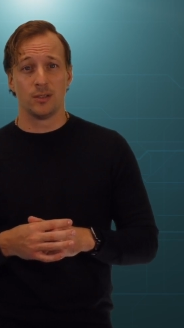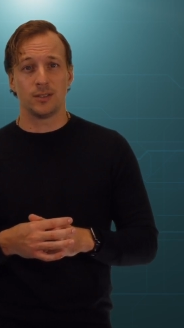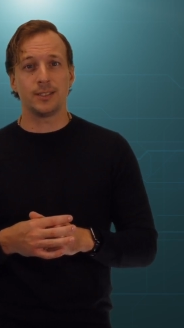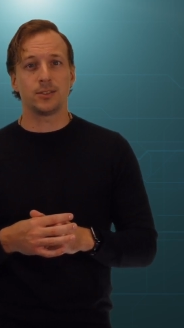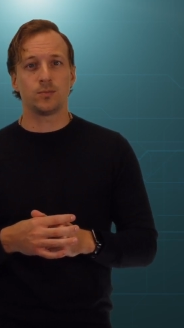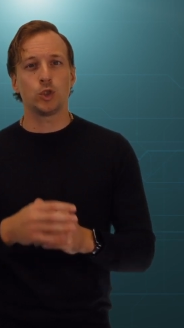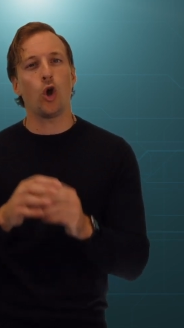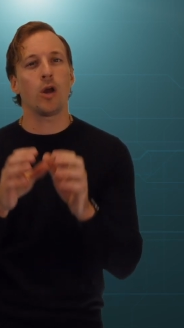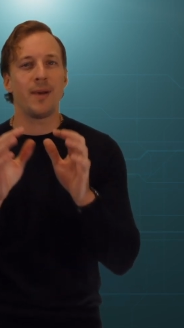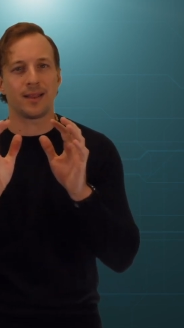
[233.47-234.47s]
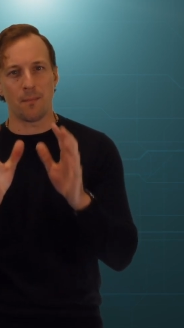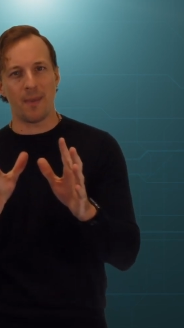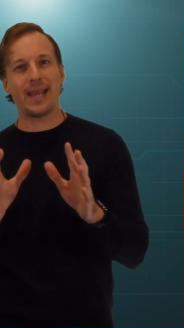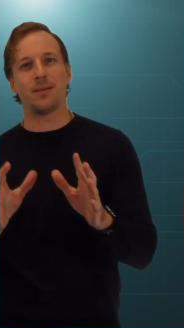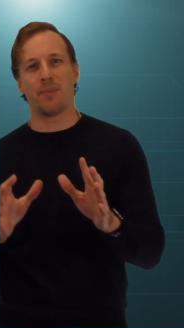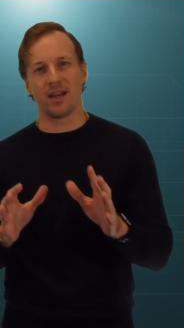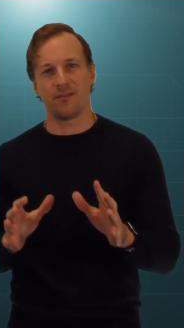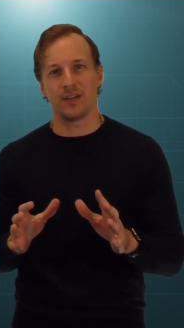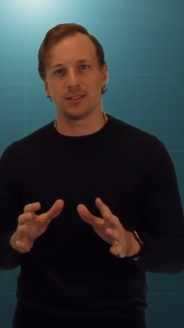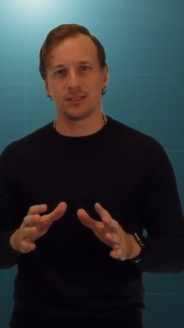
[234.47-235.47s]
let's talk about the main
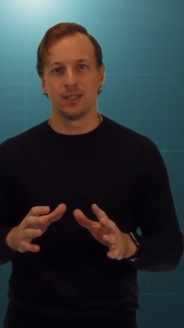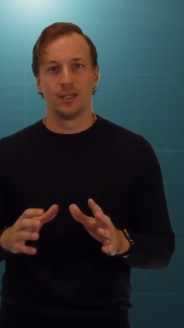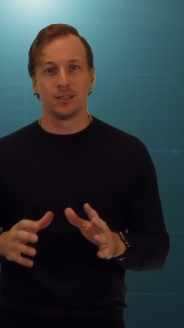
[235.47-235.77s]
benefits.